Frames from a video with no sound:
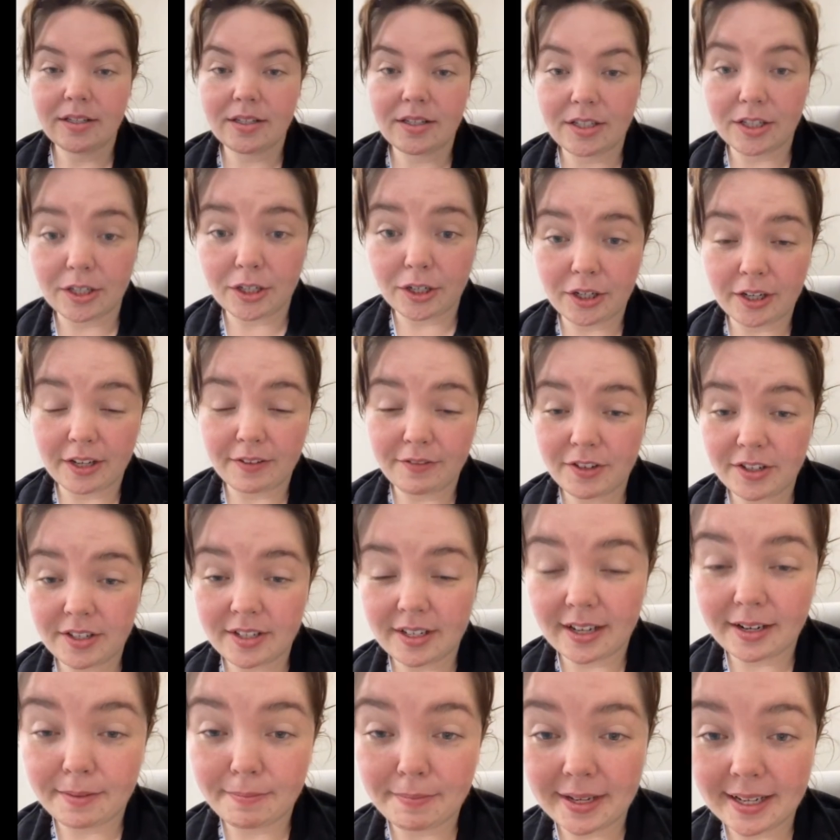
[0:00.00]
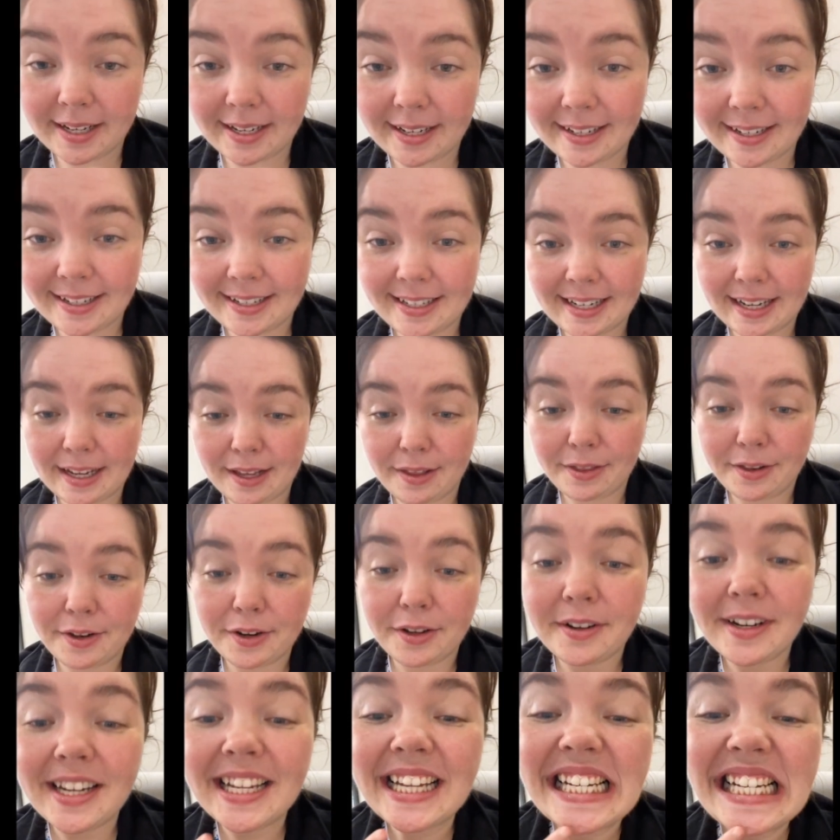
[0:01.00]
So I've just had my teeth
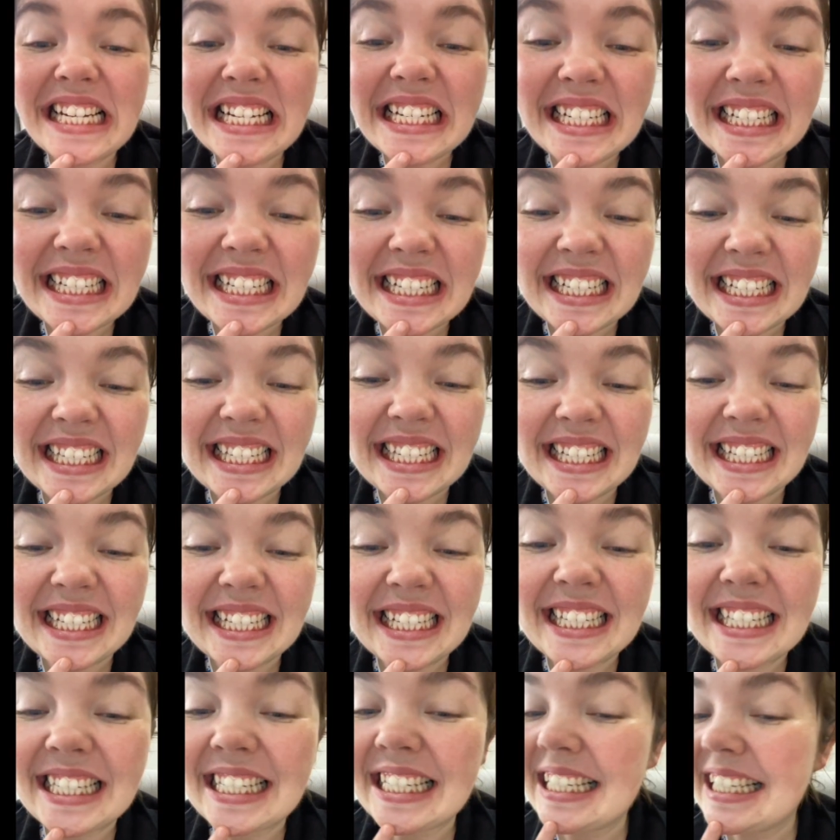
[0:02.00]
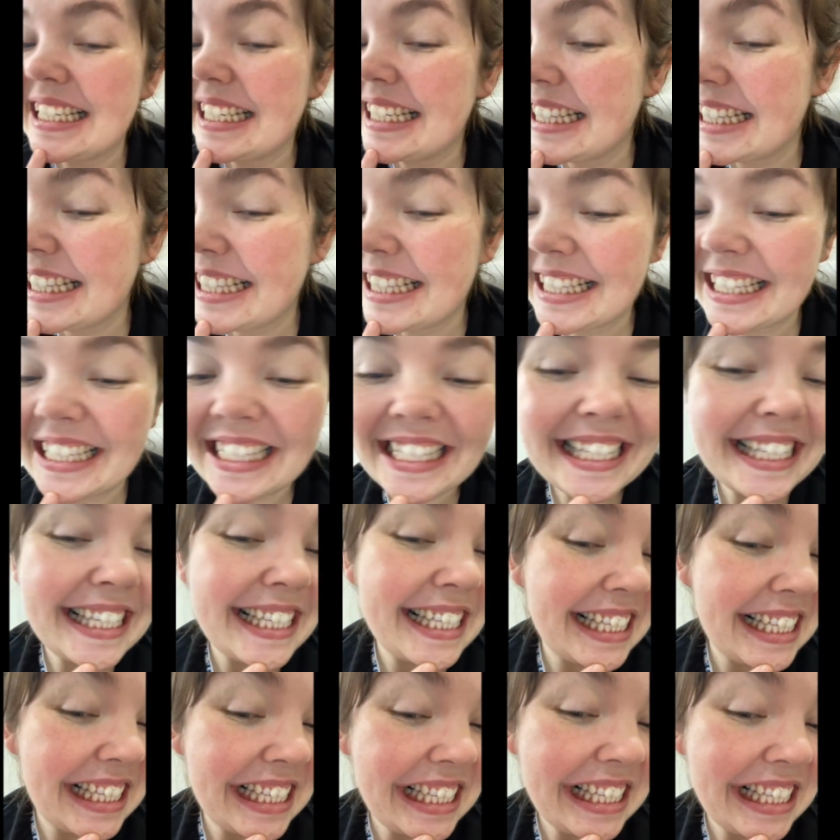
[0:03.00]
done. As you can see,
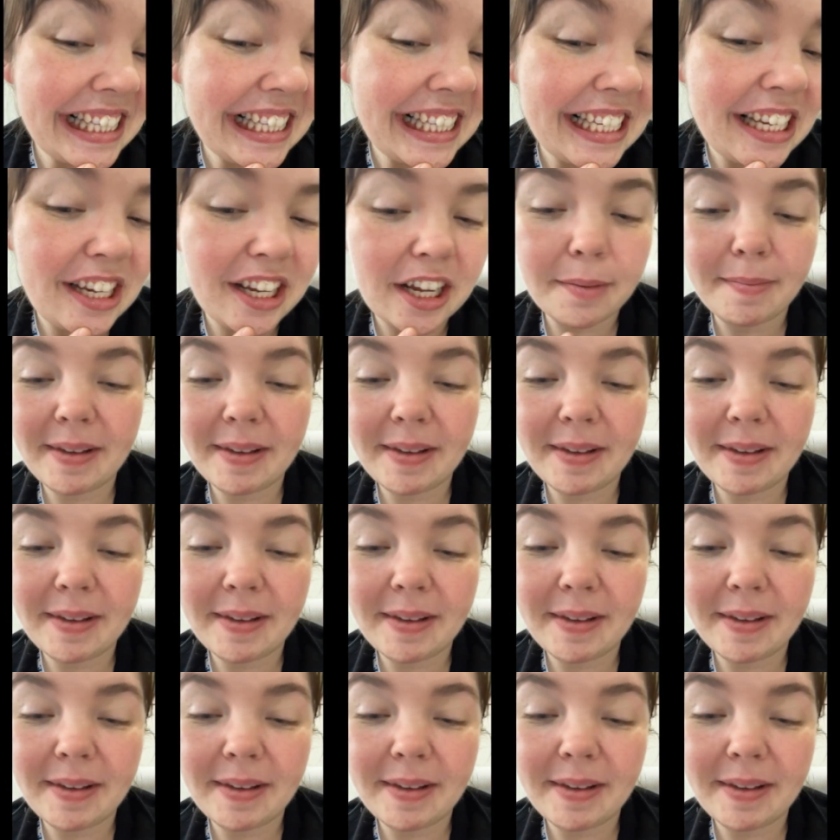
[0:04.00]
they look